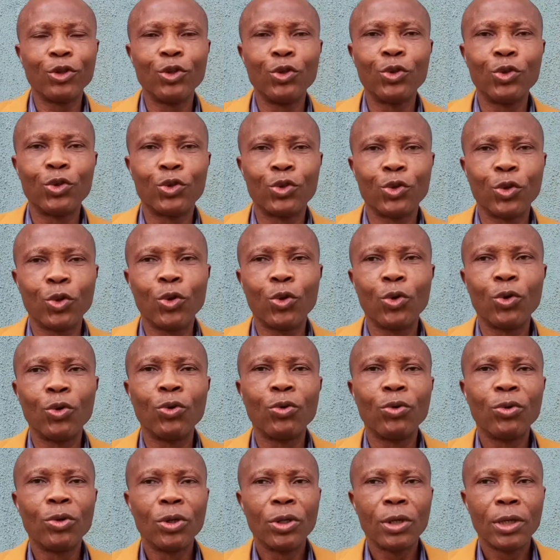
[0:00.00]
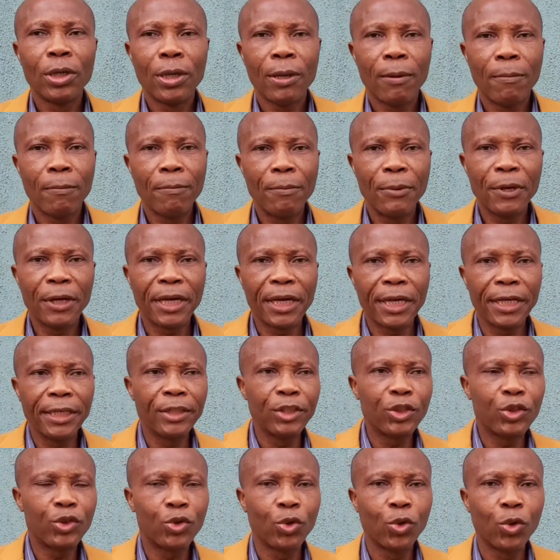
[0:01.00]
to begin
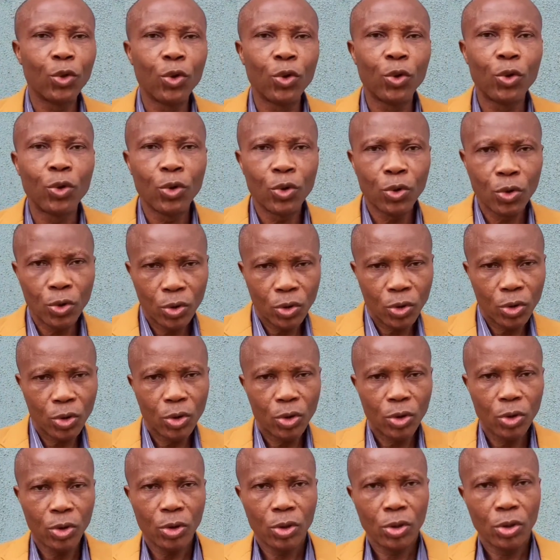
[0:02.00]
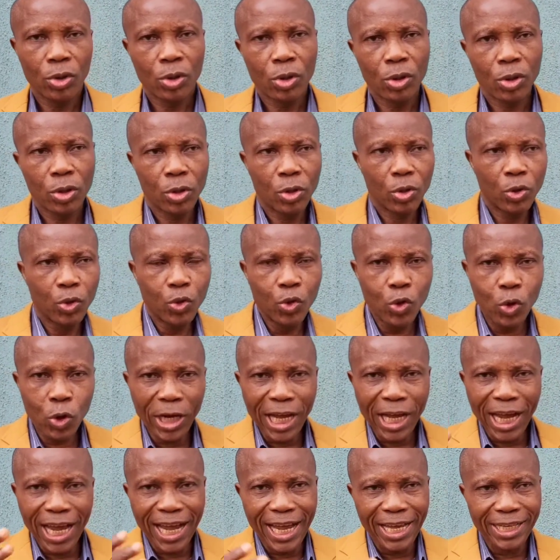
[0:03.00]
to look
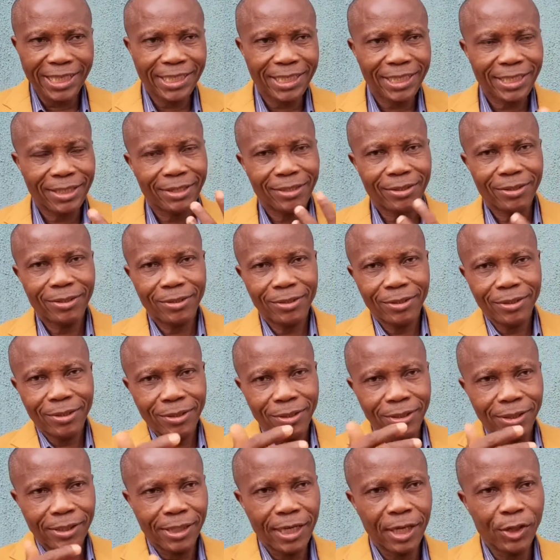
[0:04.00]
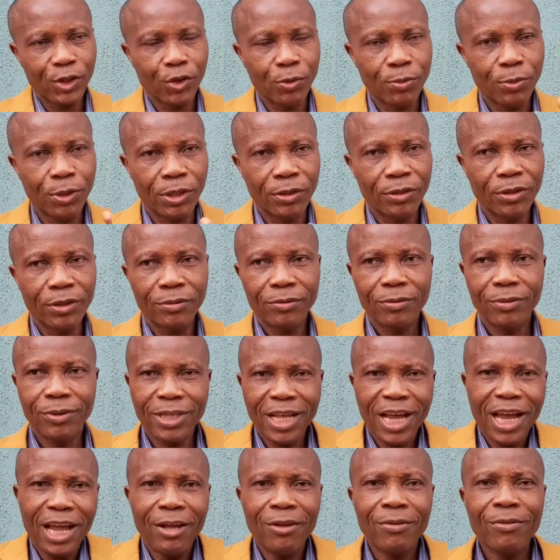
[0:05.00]
at the resume.
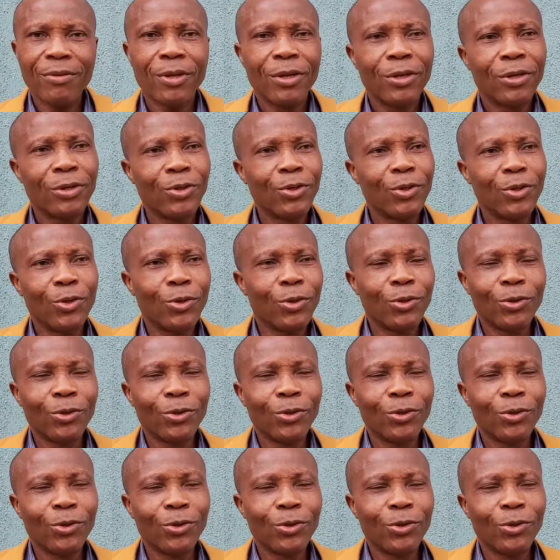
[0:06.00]
Now, you